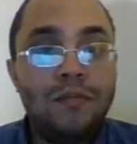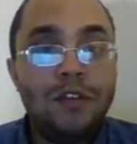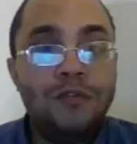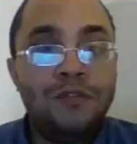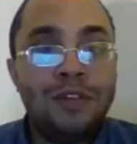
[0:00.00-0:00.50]

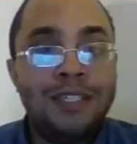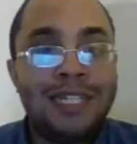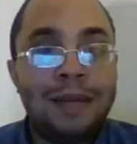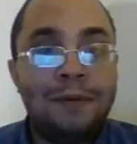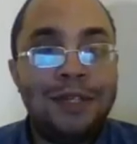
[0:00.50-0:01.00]
for
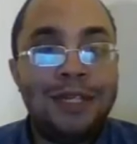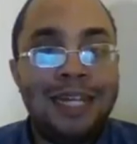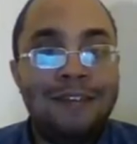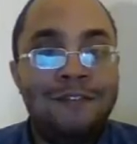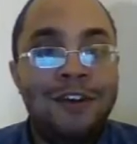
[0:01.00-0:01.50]
example,
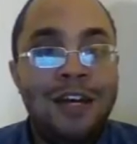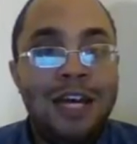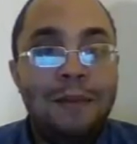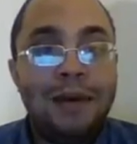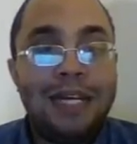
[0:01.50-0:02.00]
live.
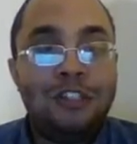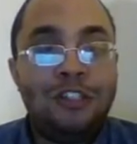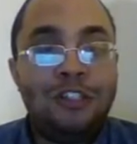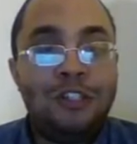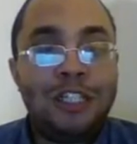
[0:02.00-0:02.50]
But in
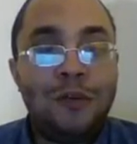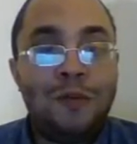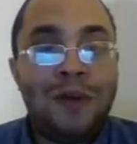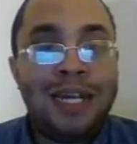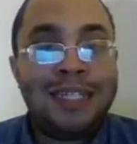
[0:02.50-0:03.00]
doing so,
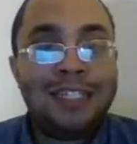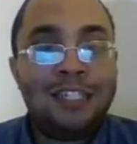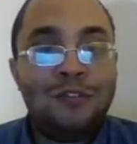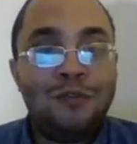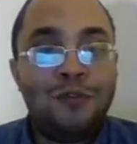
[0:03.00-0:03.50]
white gets
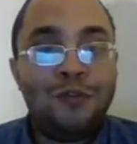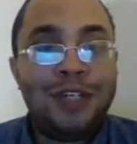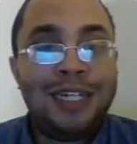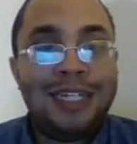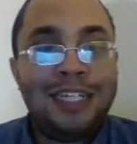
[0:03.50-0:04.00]
this
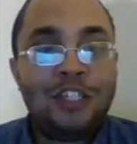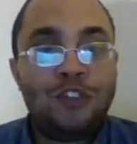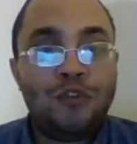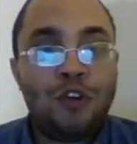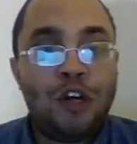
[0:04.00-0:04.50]
really
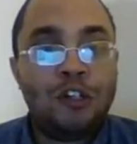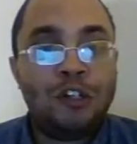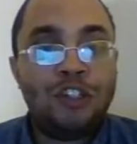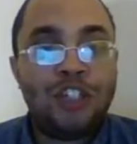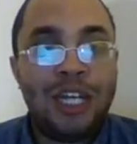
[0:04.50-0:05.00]

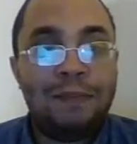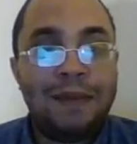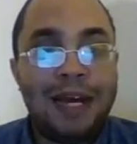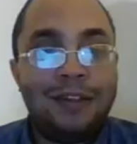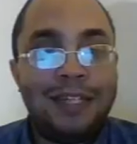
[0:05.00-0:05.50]
strong shape
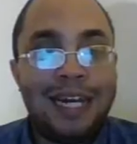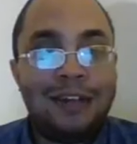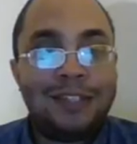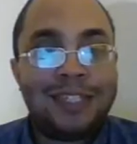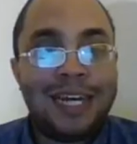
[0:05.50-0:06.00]
out on the
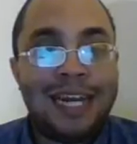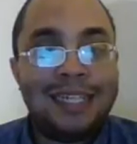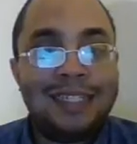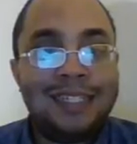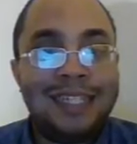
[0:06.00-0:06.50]

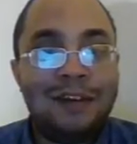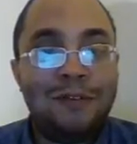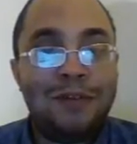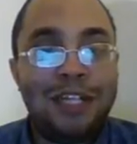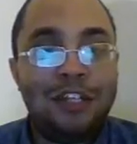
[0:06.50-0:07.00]
outside. This is
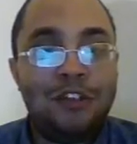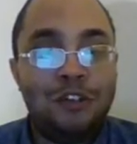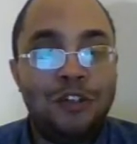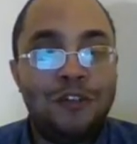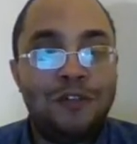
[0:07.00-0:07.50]
not really
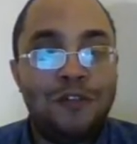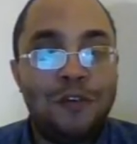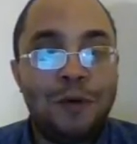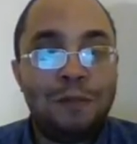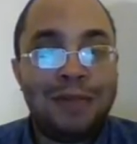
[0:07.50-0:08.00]
good
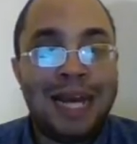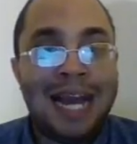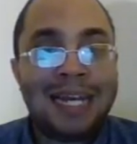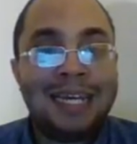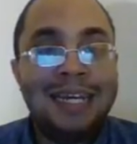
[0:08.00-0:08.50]
for
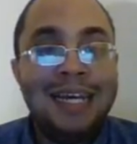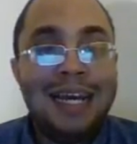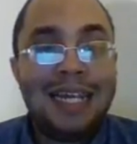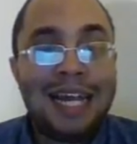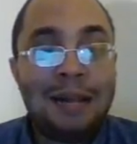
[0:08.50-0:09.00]
black.
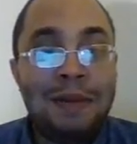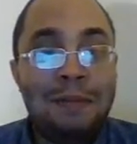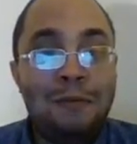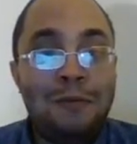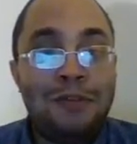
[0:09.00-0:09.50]
A lot of
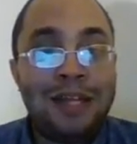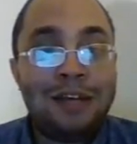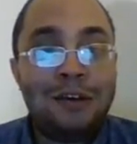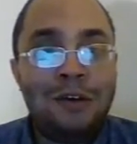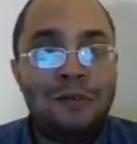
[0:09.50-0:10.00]
people will
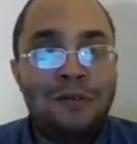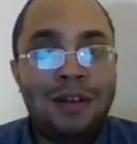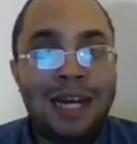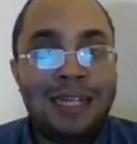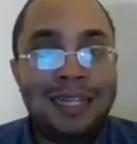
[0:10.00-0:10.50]
think, oh,
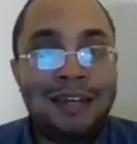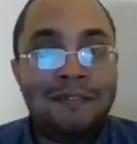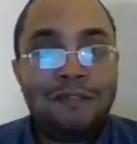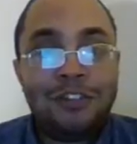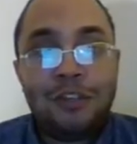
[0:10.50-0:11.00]
well, I
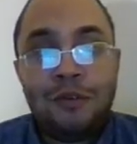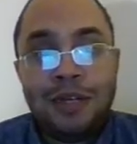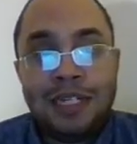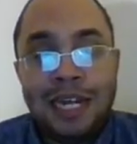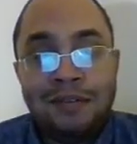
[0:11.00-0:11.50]
lived, so
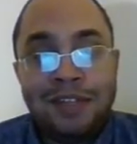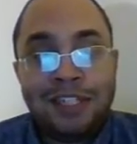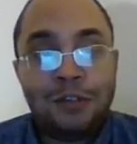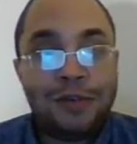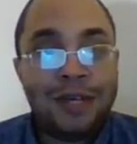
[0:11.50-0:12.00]

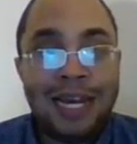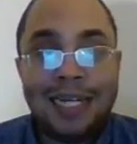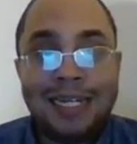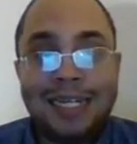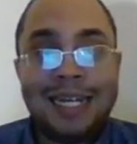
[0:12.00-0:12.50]
everything's okay. I
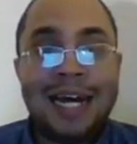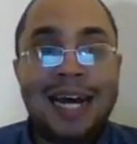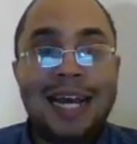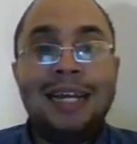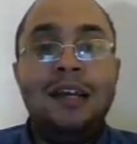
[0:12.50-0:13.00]
didn't
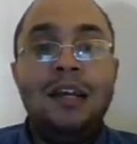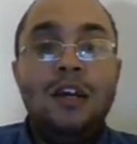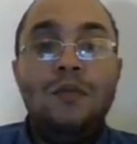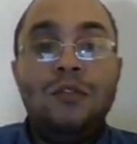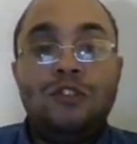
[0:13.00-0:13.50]
die.
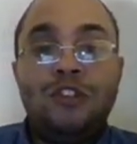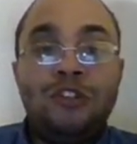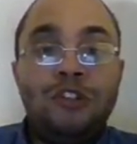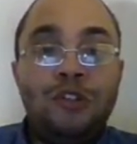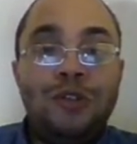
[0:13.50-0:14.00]
Well,
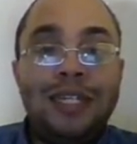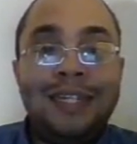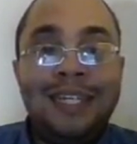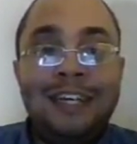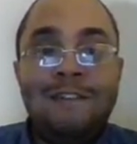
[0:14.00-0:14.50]
sure, you
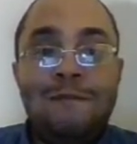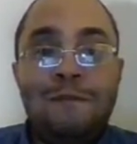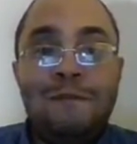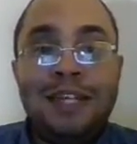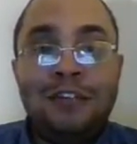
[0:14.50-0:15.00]
can live,
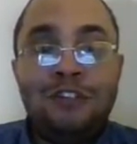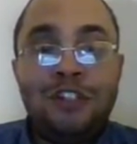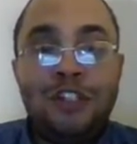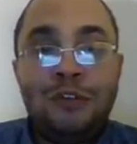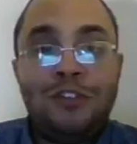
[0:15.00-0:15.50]
but then your
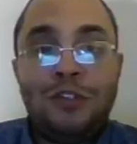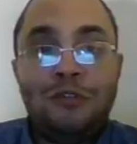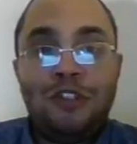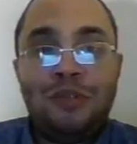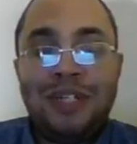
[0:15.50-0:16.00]
stones
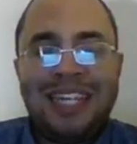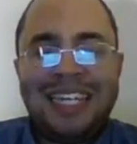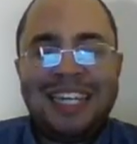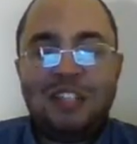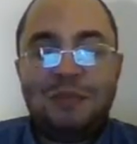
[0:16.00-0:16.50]
don't do
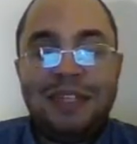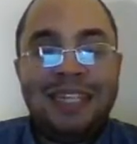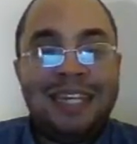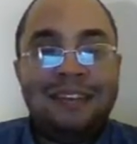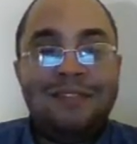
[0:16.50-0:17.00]
anything else but
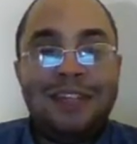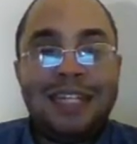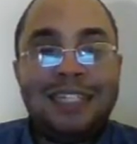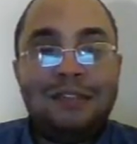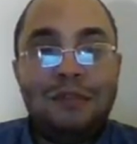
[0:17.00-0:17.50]
live. And
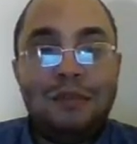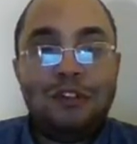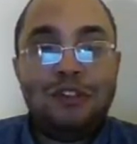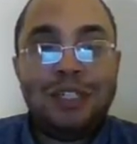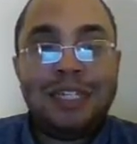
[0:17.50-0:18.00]
that's,
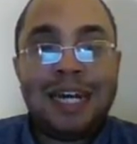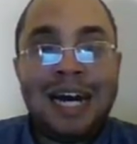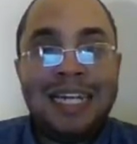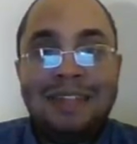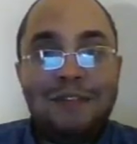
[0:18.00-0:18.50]
once you get to
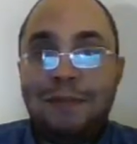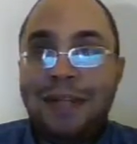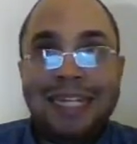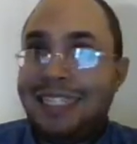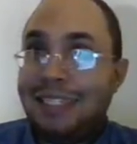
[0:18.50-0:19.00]
high level
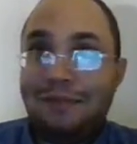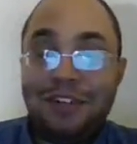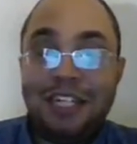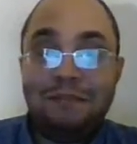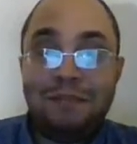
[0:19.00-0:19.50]
play, that's a
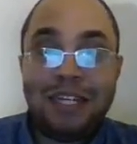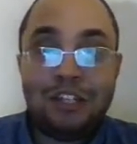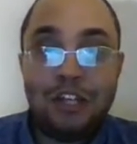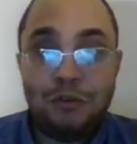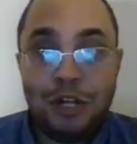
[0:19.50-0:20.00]
really big
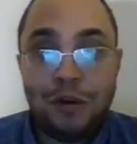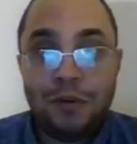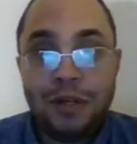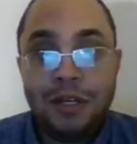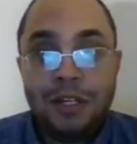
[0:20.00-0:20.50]
no-no.
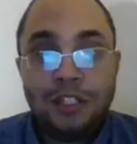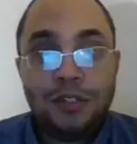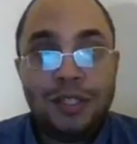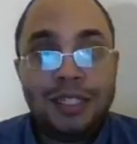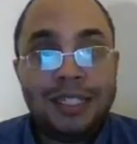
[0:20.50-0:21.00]

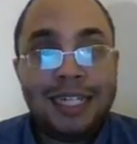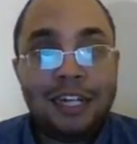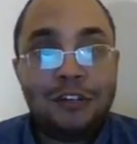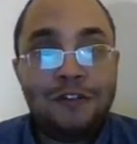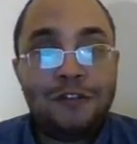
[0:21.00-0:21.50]
So this is
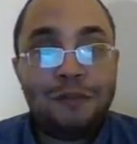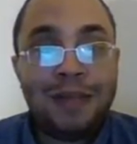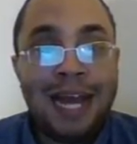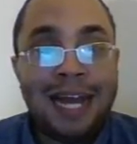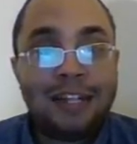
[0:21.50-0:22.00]
not good for
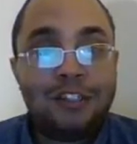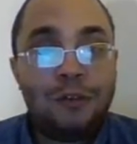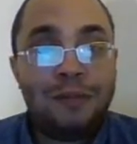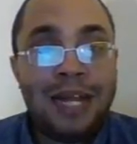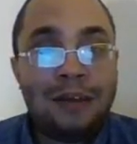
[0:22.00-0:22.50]
black.
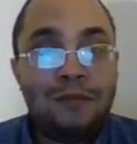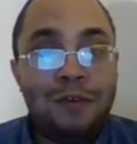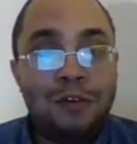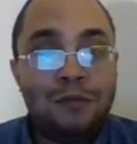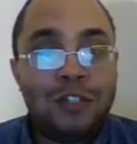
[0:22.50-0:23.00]
So black
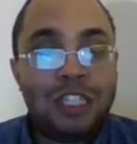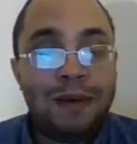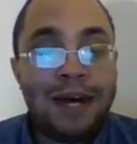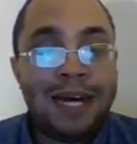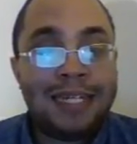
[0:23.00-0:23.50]
will
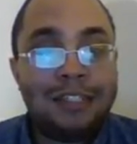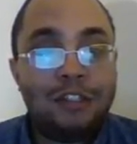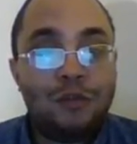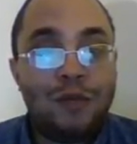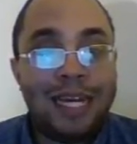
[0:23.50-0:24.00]
respond
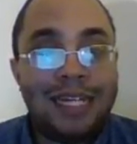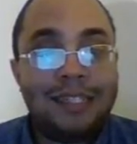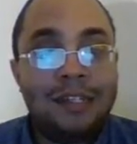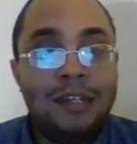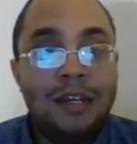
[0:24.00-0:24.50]
to
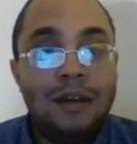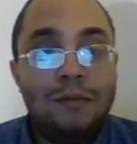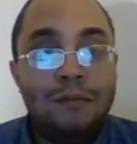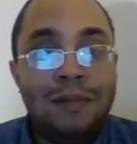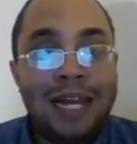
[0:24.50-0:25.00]
white.
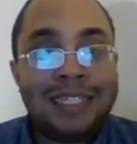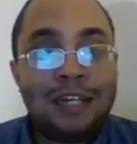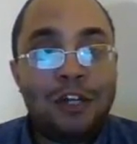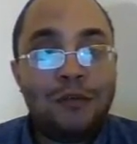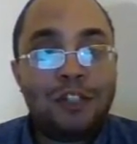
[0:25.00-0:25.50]
Black's
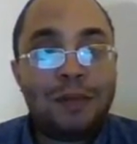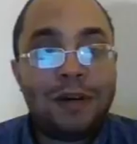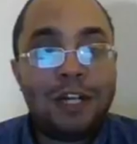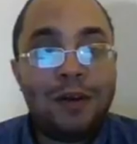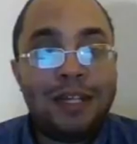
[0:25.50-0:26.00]
not going to
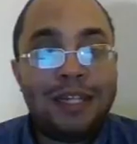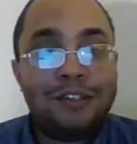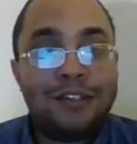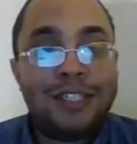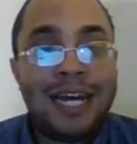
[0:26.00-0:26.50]
respond to white on the
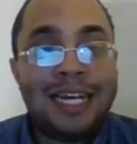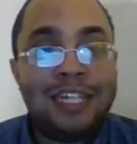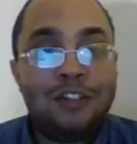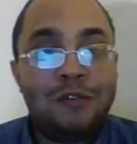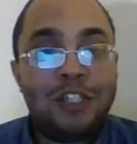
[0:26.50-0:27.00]
other side.
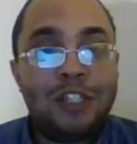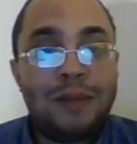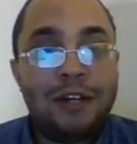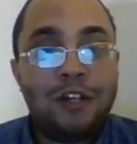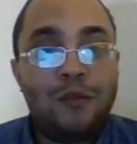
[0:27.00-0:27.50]
He's going to
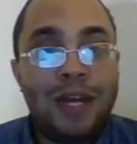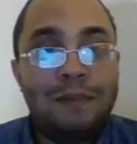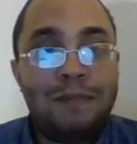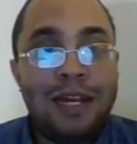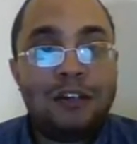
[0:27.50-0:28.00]
respond to
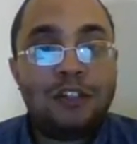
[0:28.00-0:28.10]
white by